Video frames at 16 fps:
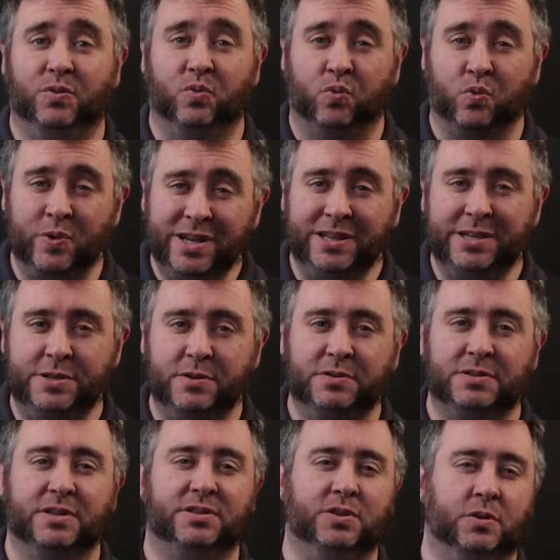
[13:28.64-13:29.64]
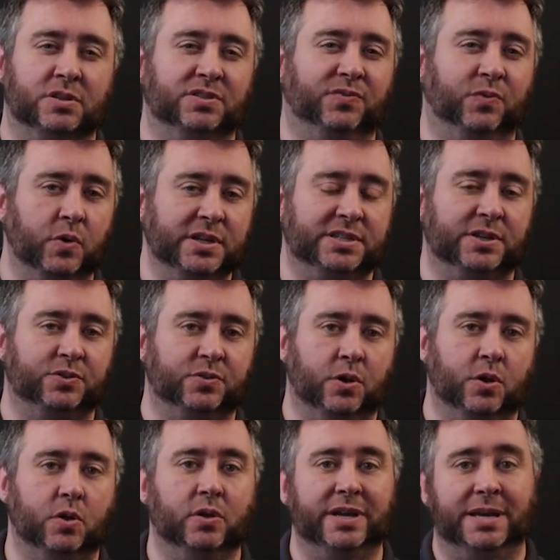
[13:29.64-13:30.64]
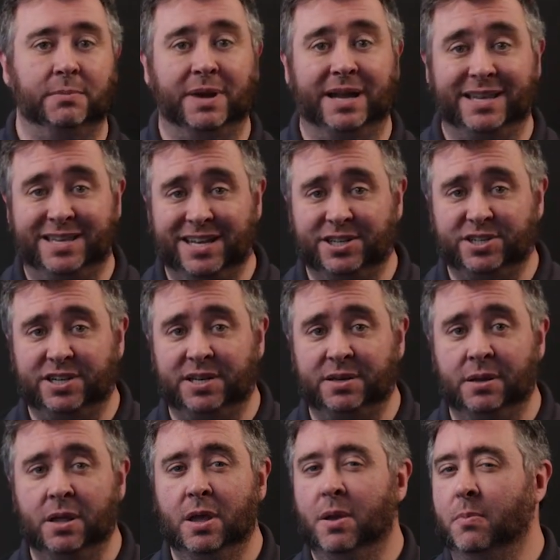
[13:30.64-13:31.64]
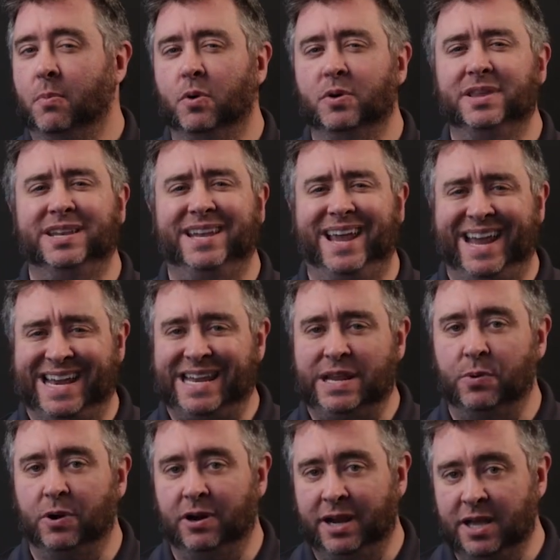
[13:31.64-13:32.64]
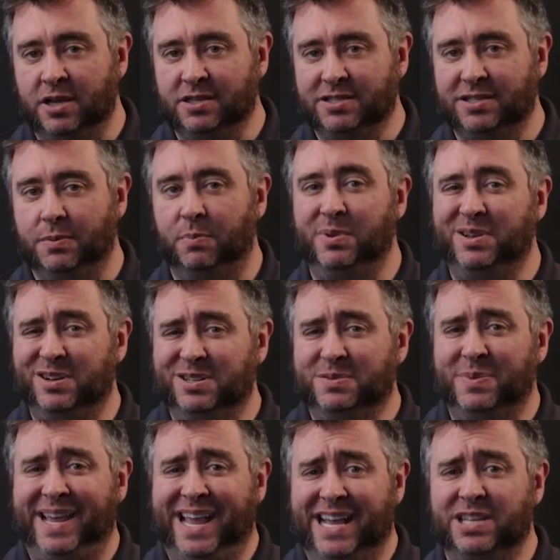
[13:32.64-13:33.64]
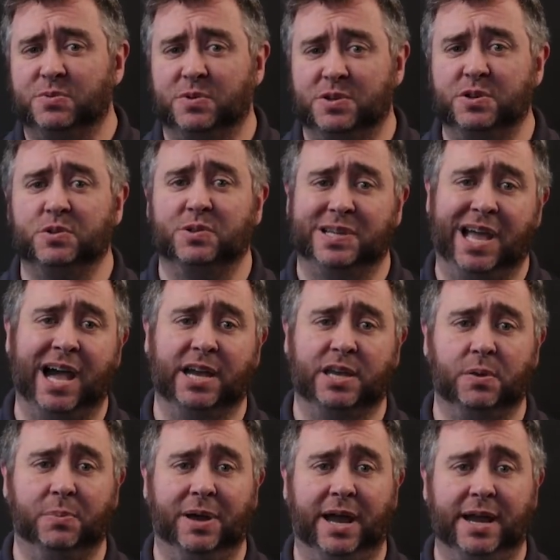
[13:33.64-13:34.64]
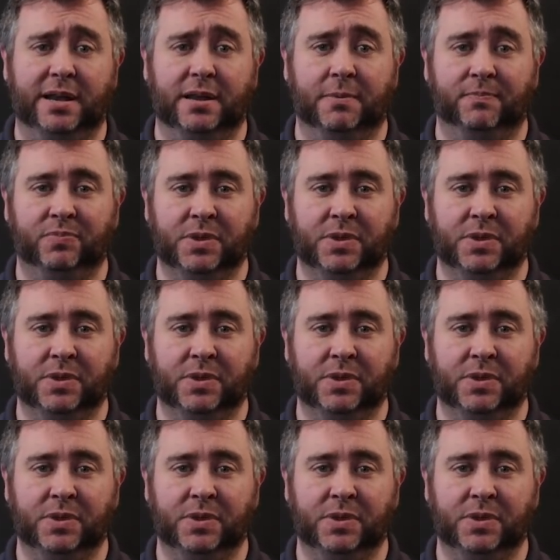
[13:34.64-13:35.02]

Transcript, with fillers: to really use the Sonos voice control in my kitchen more than anywhere else because my hands were usually occupied.